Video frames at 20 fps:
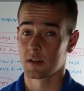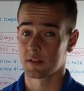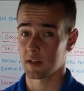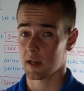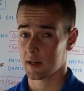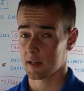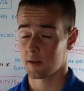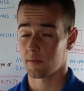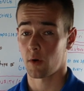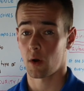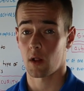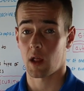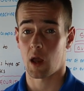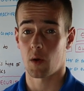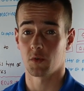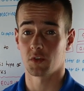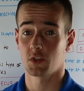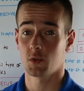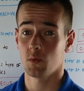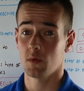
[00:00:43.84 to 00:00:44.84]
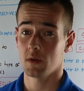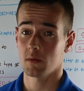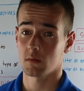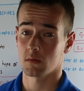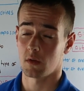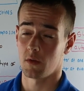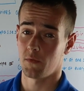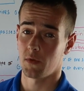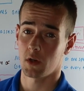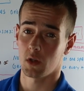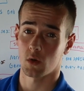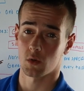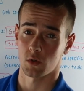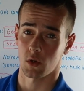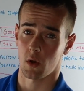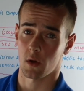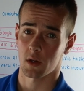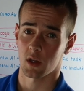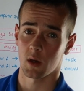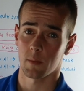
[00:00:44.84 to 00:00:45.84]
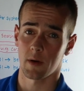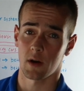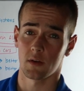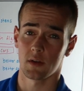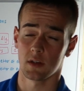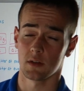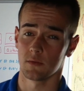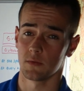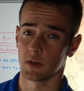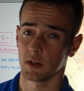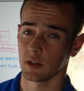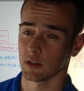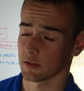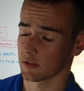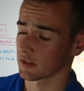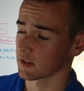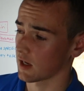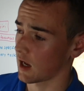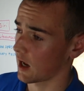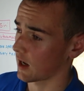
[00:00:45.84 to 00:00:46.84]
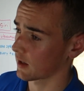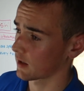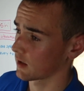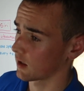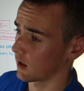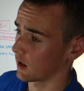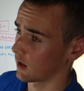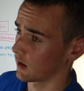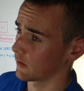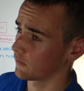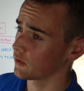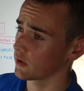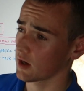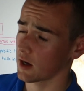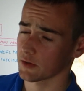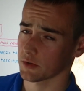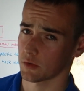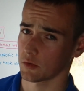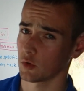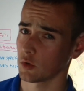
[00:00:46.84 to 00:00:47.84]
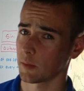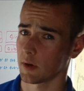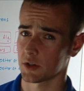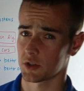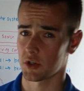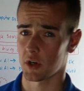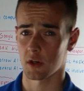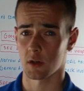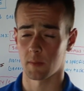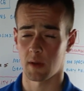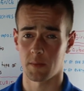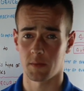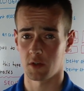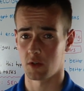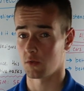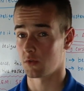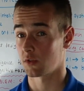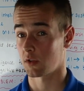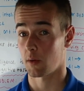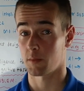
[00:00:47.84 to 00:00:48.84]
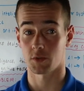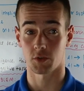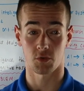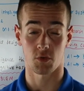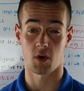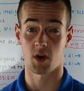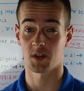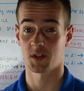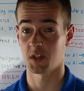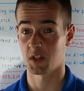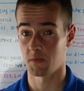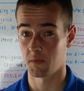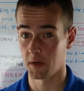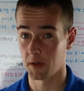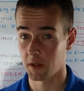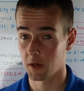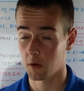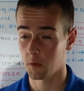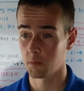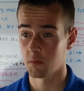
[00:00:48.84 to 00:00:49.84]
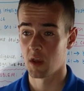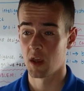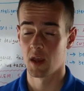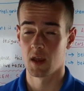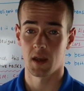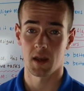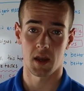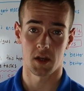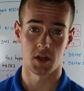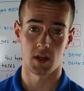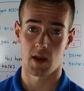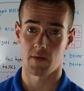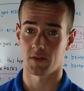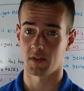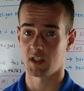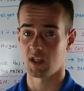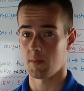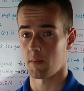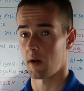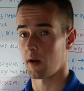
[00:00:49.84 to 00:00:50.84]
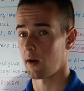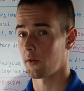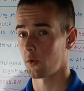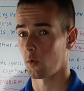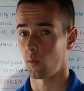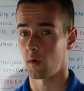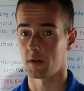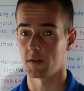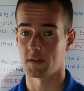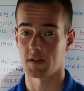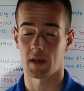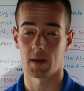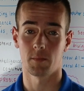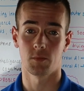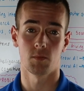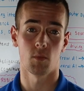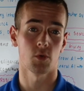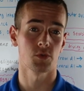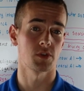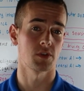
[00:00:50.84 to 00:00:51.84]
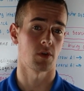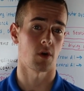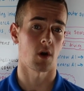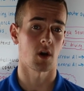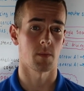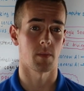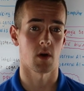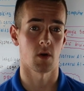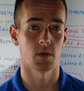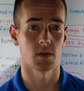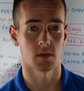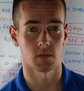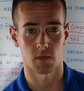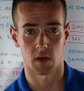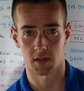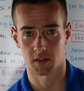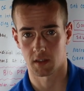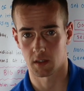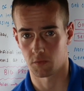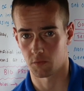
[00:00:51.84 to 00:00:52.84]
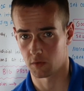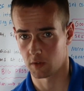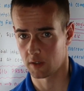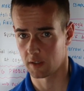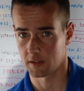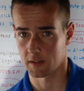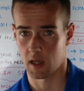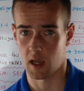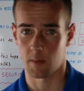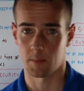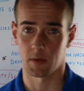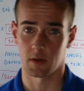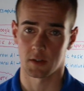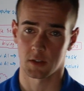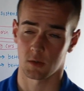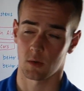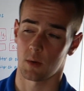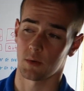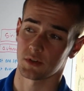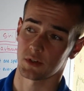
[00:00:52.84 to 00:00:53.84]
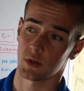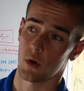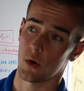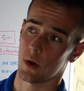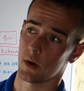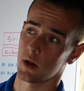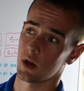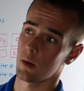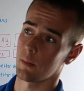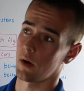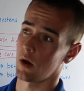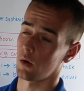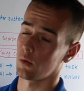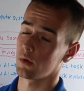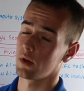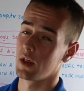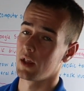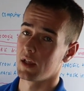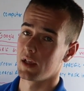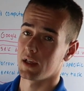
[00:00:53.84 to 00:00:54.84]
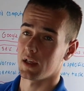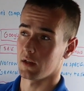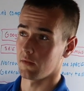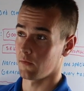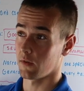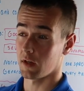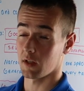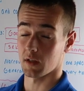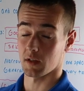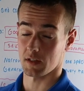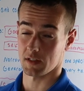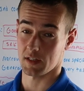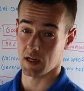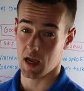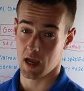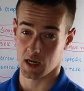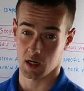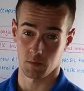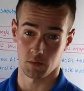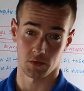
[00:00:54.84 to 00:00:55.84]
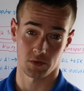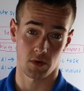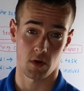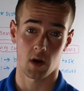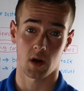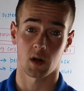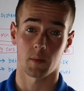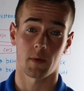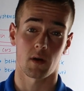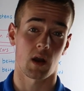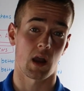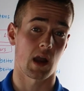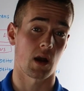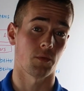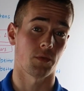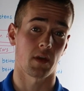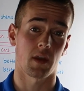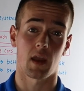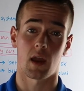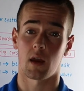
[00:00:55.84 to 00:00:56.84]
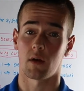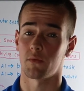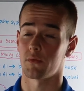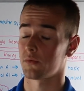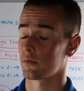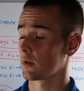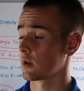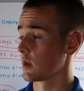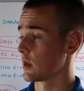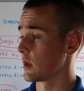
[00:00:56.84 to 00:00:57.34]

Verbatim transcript: Second of all, I was doing a video talking about NVIDIA stock. Uh, if you guys are new to my channel, maybe you stumbled across this video and you haven't seen my other ones. I mostly talk about investing related topics. So I was talking about NVIDIA stock and we were talking about how they have